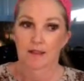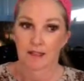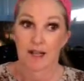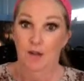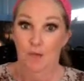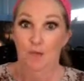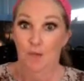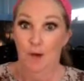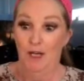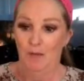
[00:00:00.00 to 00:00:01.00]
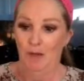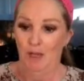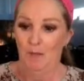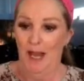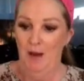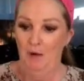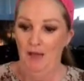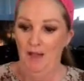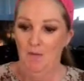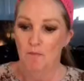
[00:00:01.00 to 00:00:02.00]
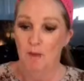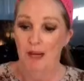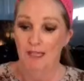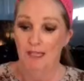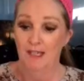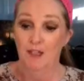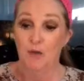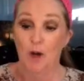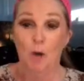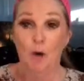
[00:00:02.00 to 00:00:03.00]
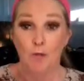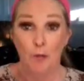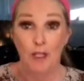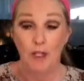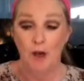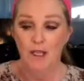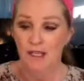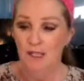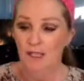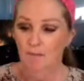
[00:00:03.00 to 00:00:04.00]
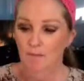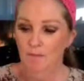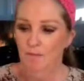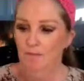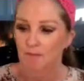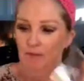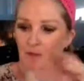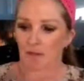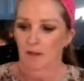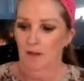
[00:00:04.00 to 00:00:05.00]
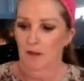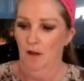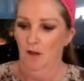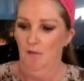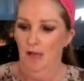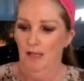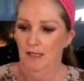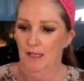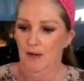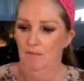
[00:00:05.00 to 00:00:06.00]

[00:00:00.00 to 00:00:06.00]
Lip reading: yeah, really, really powdery, but it does still go on really nicely. So that's,